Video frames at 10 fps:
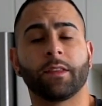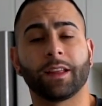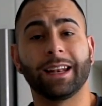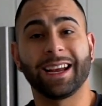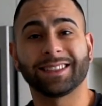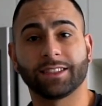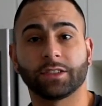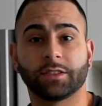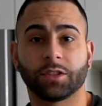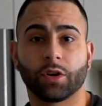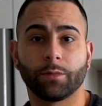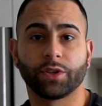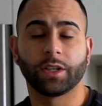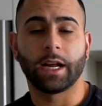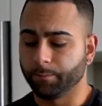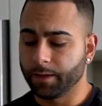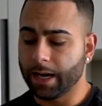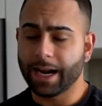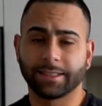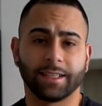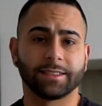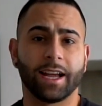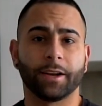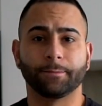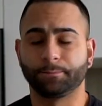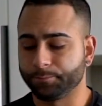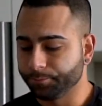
The link is on the description. Yeah, guys, let's get it.